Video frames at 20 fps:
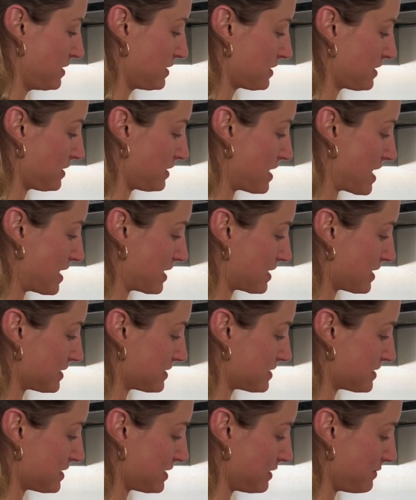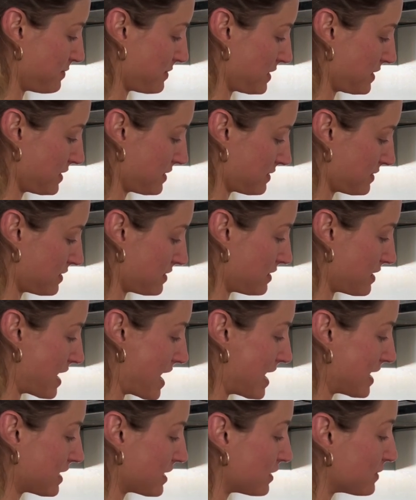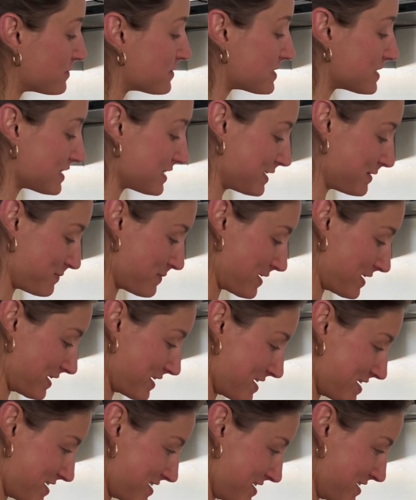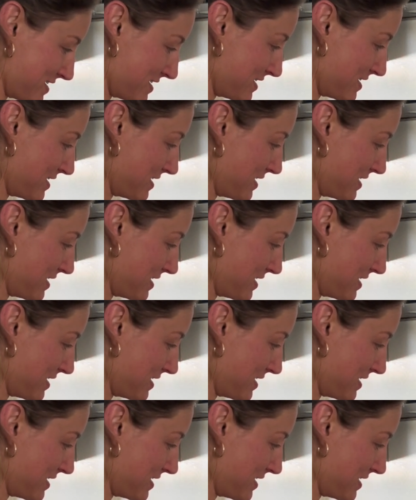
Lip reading: the lack of sleep I got.